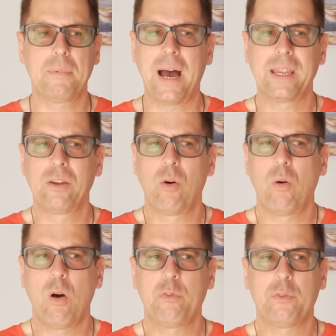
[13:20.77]
I
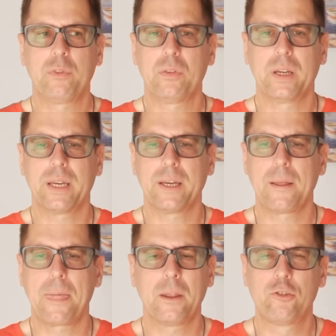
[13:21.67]
know of
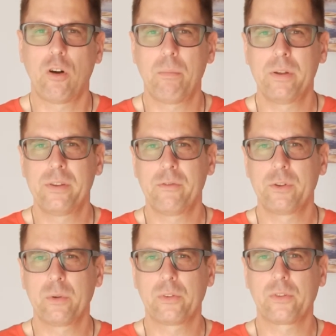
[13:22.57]
the job
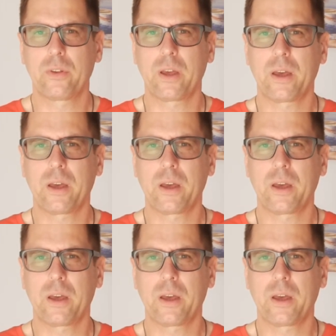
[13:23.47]
interviews